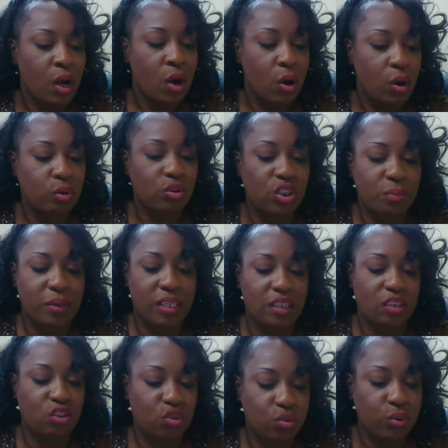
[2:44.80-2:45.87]
who should be
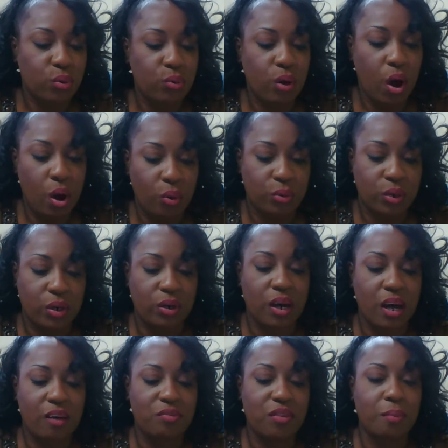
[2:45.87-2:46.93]
the true owner
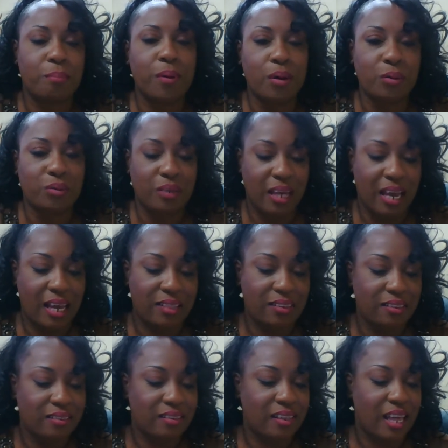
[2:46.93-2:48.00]
of the boat and
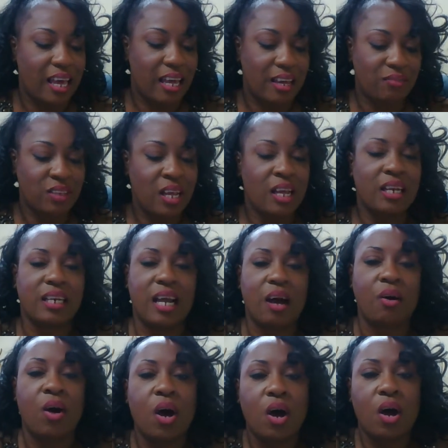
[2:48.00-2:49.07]
the slaves.
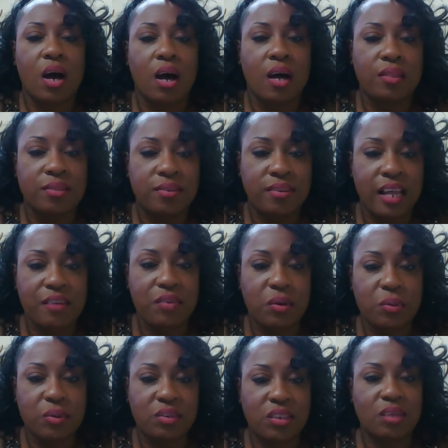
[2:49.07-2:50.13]
Now,
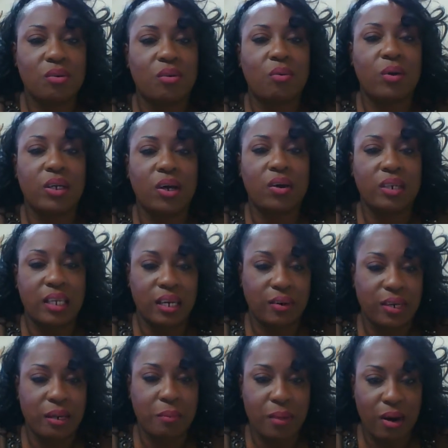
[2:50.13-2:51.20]
slavery was still going on
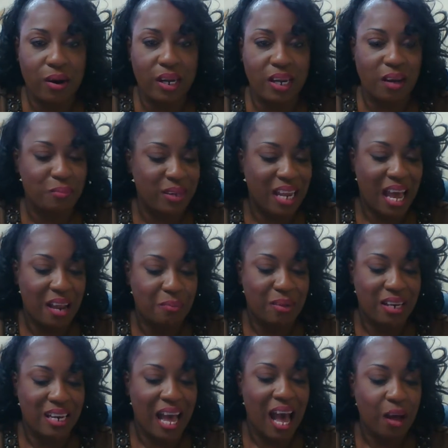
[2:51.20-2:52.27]
here in America but had
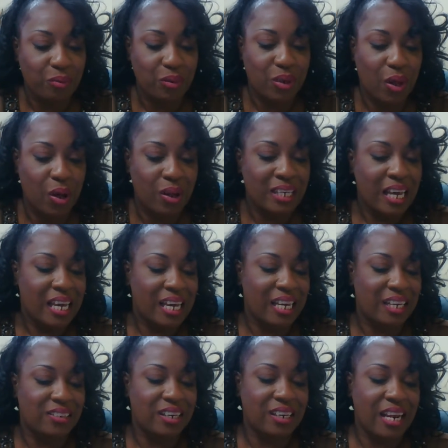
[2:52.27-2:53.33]
been outlawed
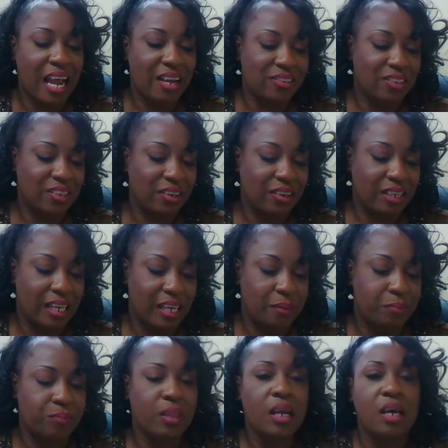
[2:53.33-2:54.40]
internationally.
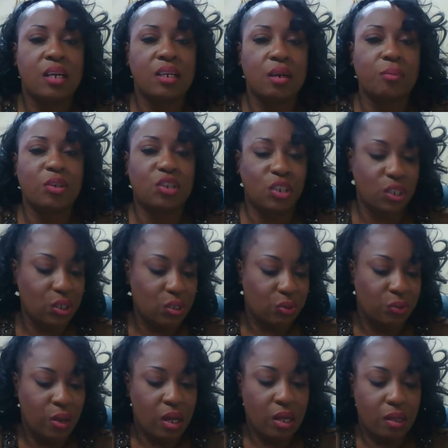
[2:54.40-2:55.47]
Number
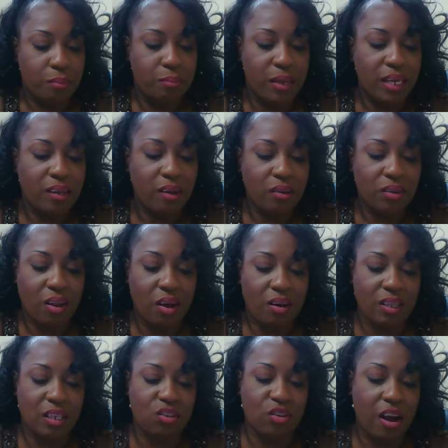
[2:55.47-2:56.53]
2, Bingo
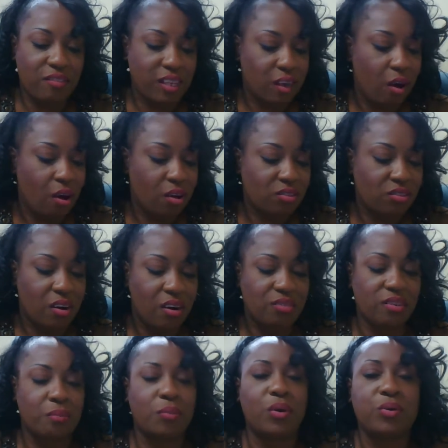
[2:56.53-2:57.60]
Long and the Traveling
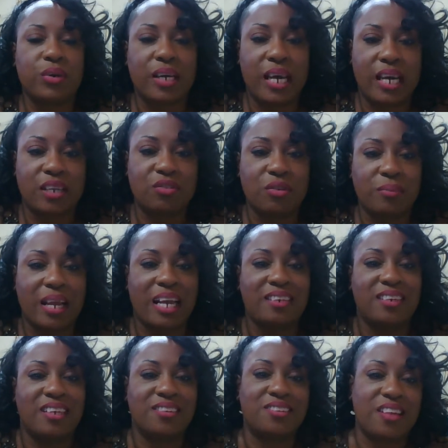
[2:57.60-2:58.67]
All-Stars and Motor Kings from
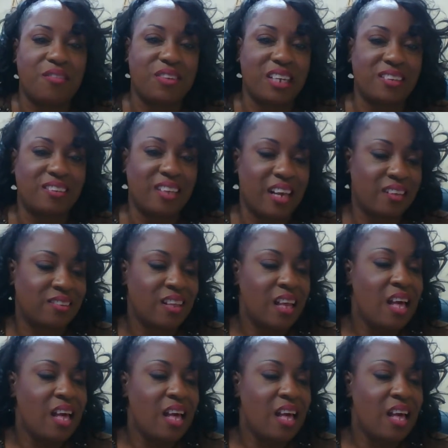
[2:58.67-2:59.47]
1976.